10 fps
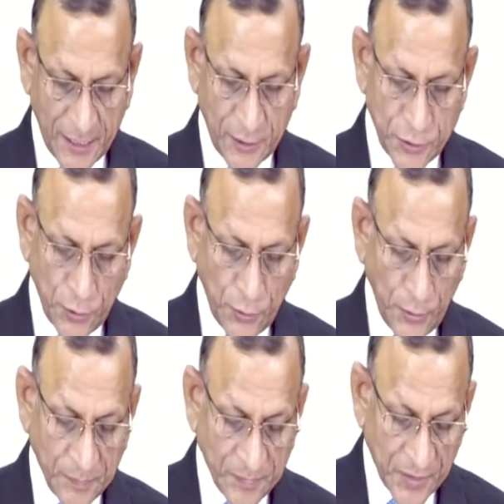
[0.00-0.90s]

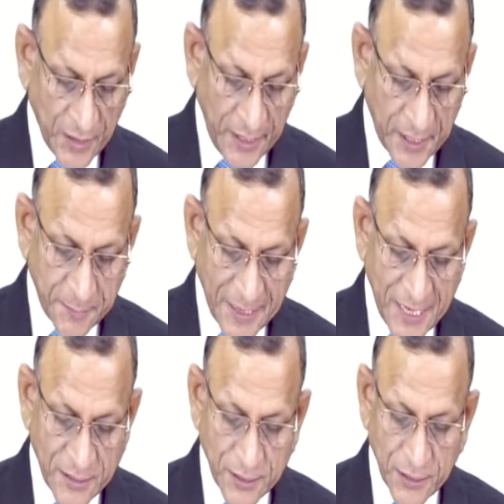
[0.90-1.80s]
So,
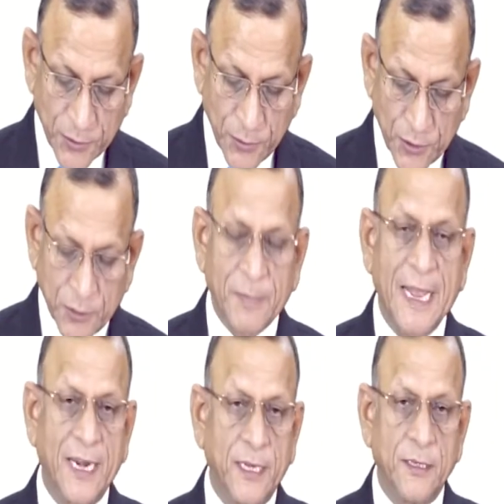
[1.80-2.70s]
enterprise resource
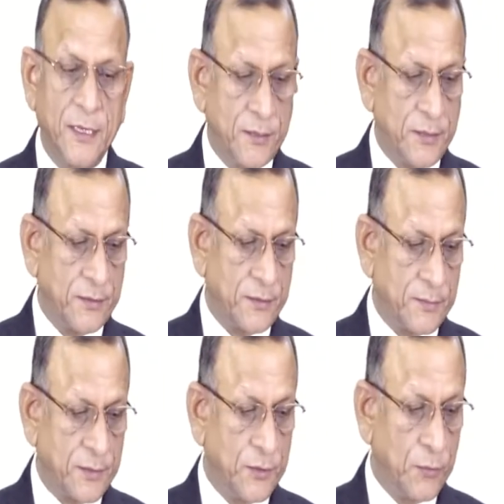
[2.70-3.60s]
planning
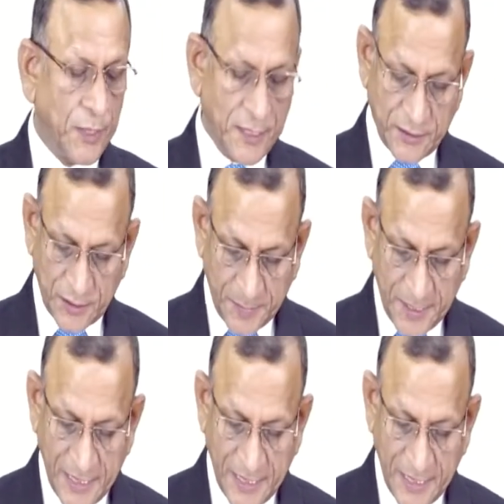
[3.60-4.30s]
systems. What does it mean?